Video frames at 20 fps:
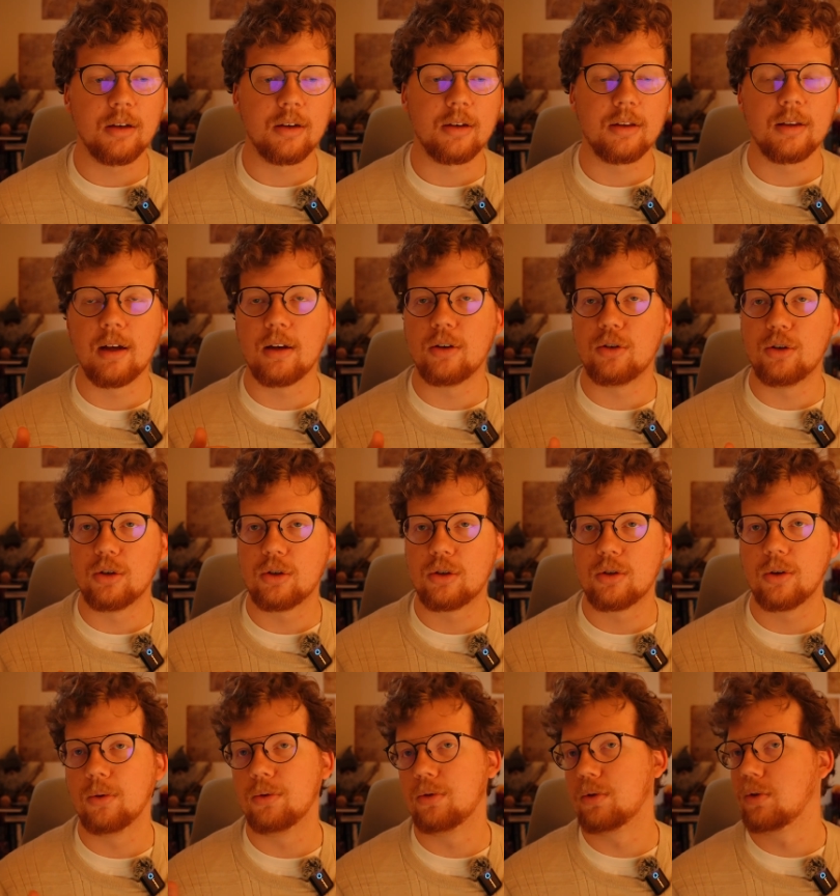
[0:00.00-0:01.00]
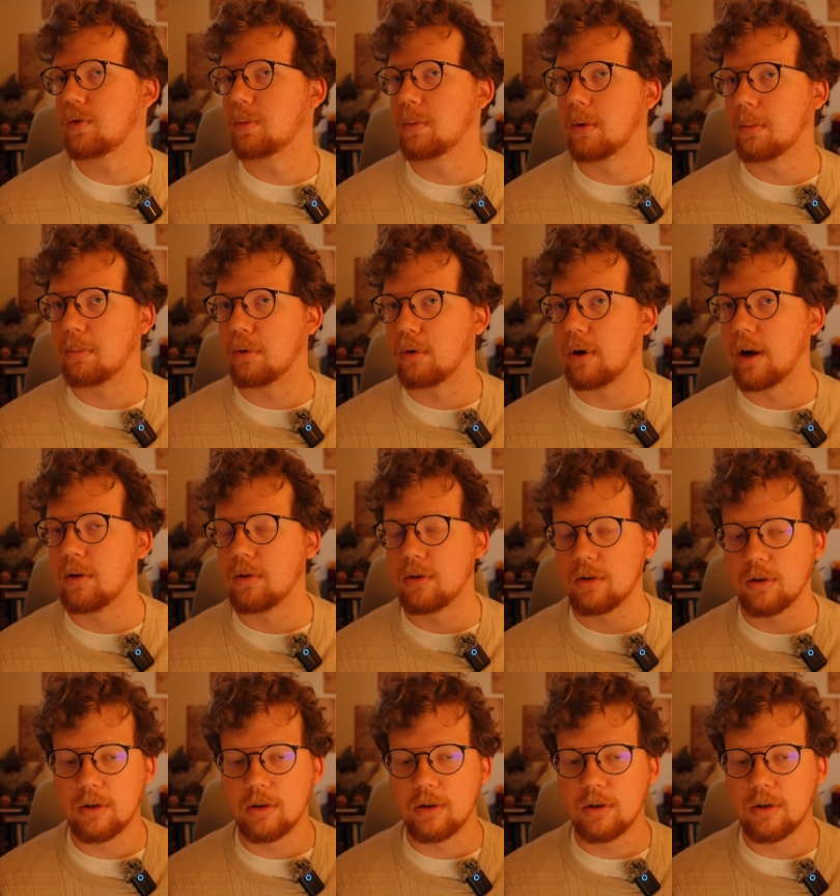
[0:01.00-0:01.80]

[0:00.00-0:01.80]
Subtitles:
It's not just soldiers, but prayers.